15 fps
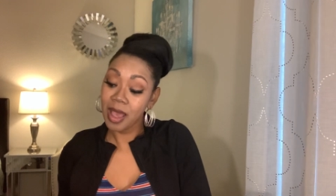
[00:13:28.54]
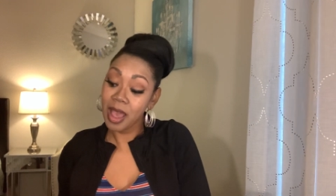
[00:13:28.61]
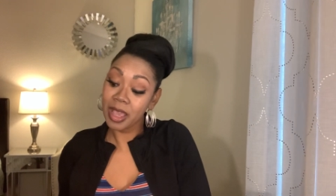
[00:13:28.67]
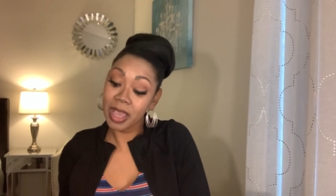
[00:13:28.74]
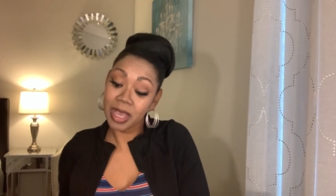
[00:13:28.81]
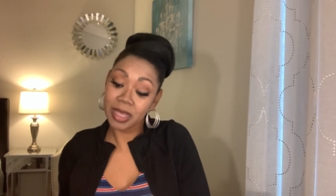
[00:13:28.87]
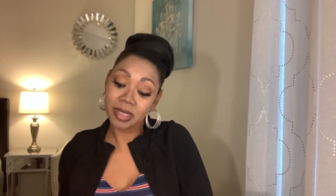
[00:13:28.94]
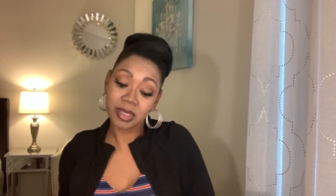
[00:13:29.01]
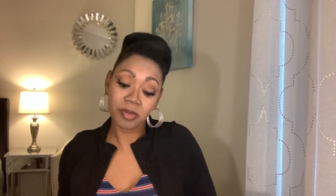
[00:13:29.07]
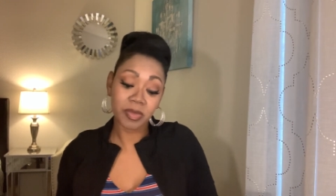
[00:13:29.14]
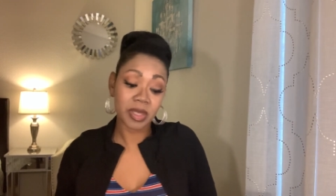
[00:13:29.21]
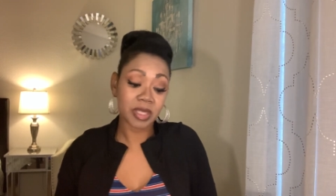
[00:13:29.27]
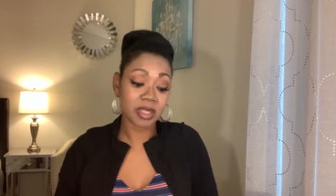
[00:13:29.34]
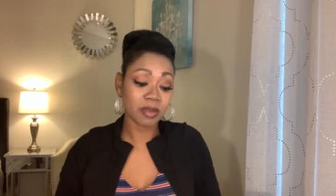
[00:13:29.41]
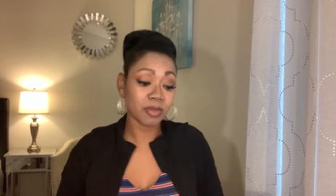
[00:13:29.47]
I got
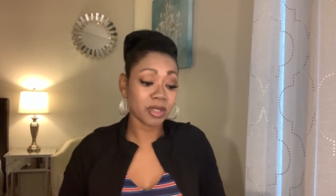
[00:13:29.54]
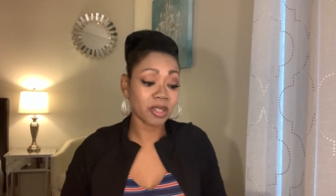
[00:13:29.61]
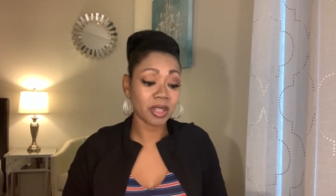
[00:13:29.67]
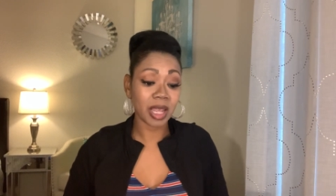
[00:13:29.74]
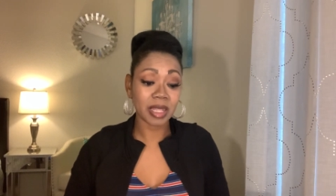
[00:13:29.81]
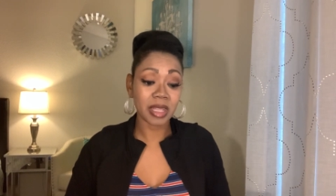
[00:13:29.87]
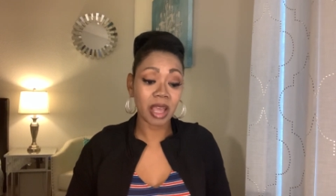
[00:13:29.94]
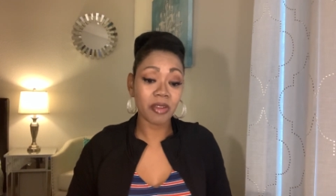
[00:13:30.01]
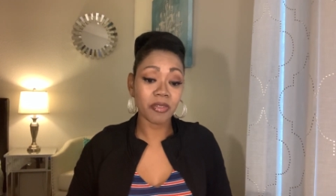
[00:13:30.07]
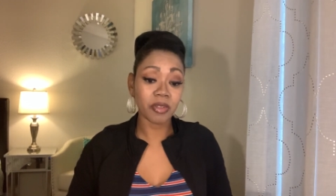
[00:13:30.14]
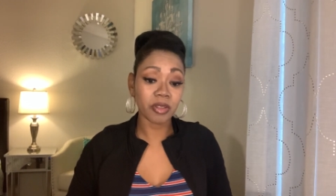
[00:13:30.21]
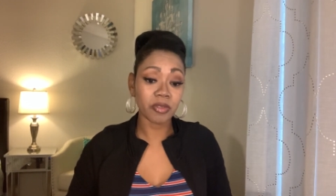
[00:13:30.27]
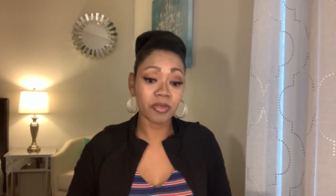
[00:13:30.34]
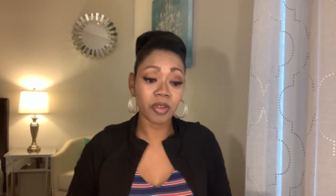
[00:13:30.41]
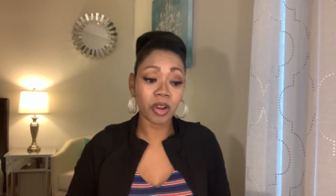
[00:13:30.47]
something similar like that for
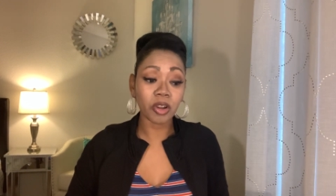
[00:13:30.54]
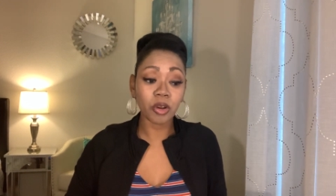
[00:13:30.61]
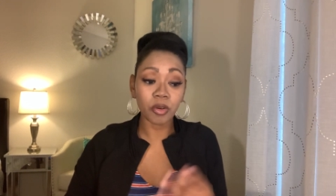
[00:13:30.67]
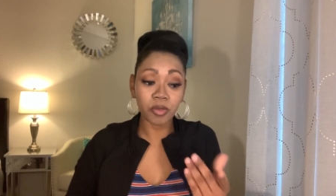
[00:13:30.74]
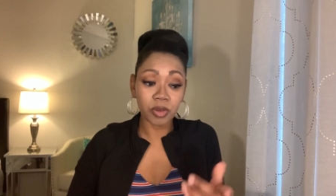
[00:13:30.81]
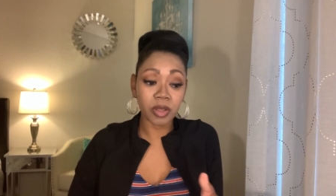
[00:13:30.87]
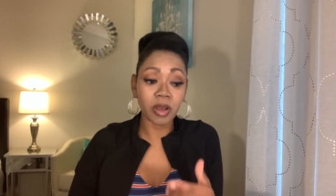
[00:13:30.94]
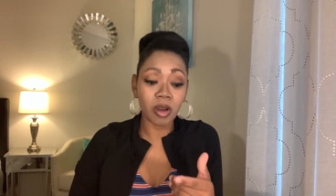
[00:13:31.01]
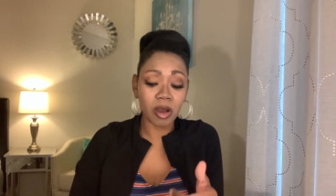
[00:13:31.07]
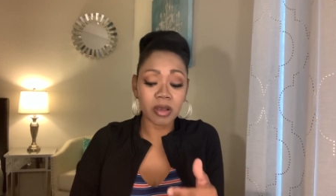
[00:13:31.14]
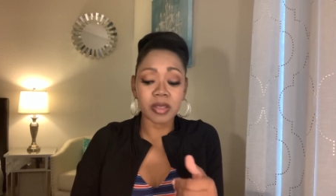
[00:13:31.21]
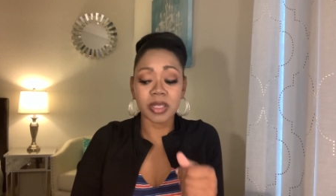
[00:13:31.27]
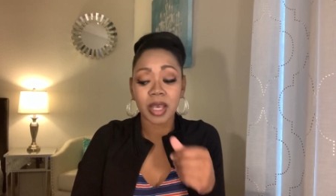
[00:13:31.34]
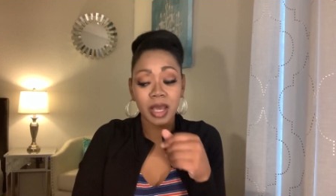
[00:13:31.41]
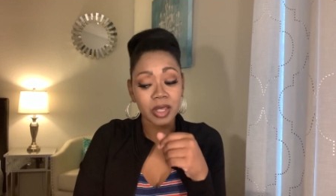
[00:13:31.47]
the Virgo, for the all
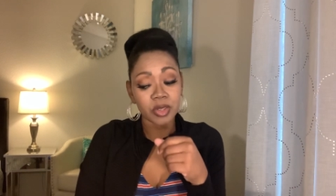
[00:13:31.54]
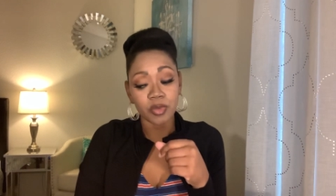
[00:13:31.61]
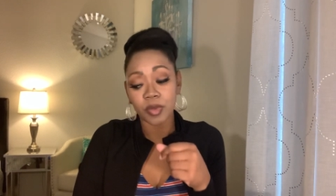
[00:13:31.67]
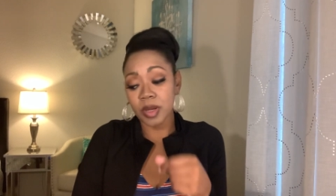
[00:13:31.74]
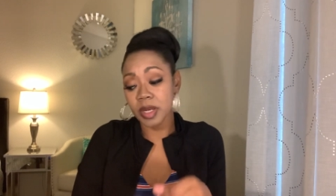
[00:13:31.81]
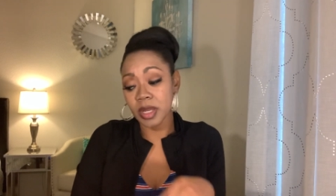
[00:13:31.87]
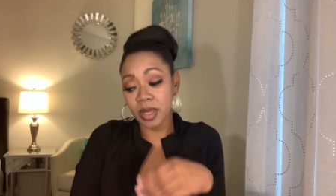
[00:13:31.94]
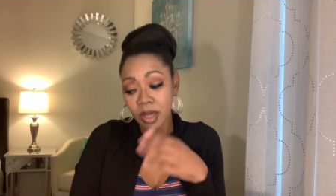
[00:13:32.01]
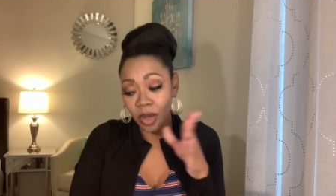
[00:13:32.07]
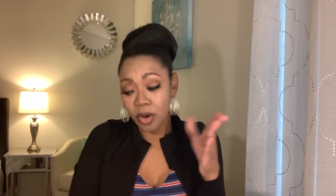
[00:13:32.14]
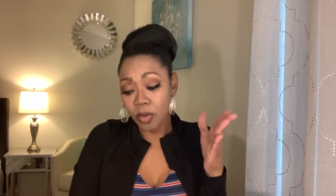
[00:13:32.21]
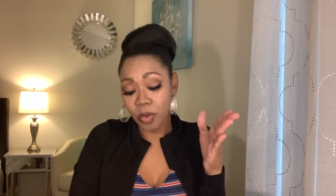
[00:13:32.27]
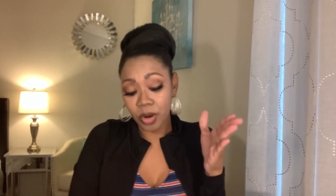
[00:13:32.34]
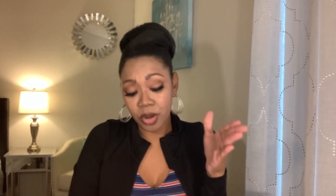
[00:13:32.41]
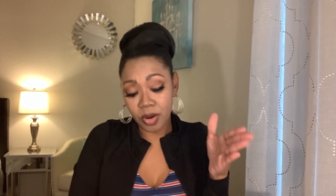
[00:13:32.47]
signs reading,
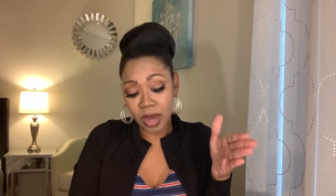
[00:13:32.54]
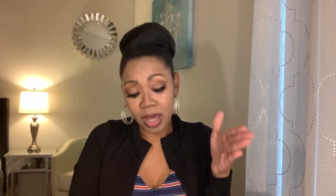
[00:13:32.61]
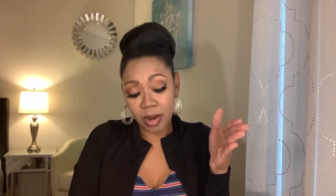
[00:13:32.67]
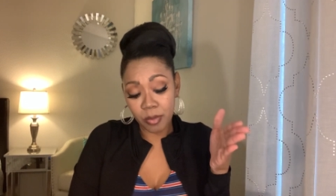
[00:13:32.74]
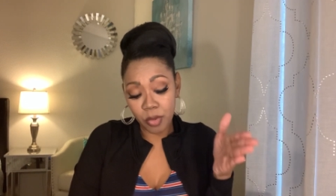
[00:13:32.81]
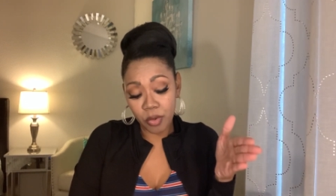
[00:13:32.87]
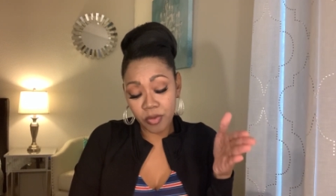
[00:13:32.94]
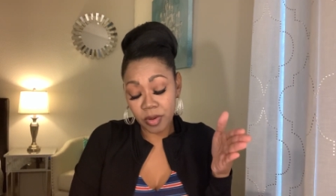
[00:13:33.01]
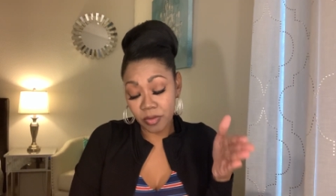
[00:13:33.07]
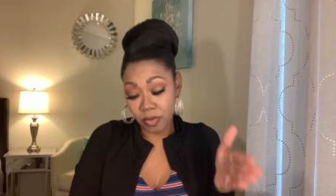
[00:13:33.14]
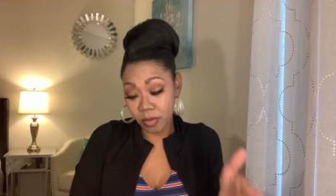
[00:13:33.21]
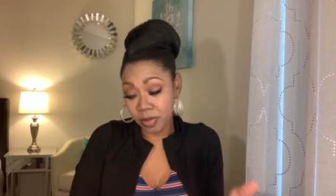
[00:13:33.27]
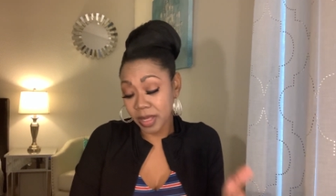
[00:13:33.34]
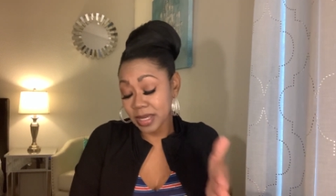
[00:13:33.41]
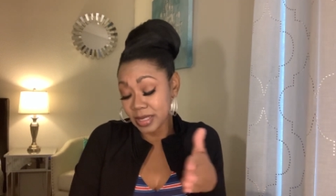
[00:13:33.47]
where you're kind of moving from
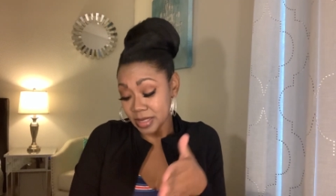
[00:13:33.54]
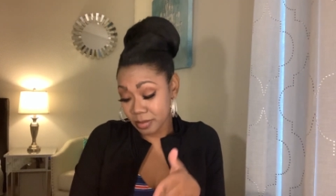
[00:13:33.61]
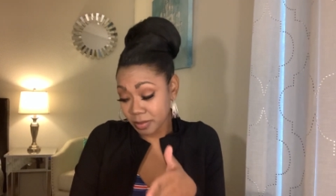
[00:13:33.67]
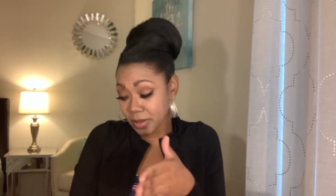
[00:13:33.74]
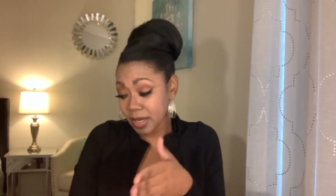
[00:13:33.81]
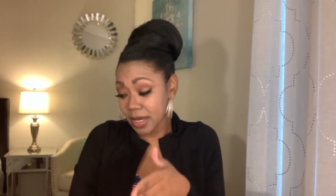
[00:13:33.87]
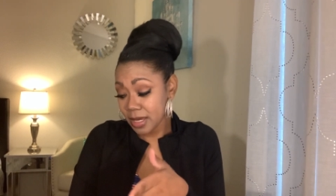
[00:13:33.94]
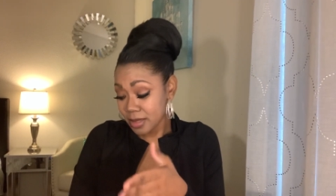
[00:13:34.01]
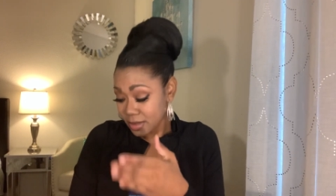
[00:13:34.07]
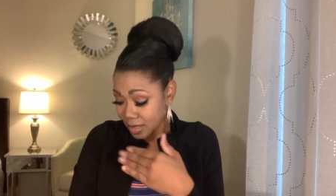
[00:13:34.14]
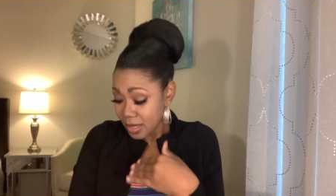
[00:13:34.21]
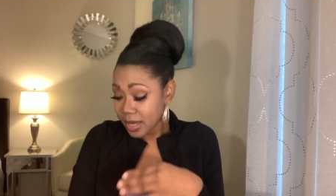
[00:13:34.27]
place to place.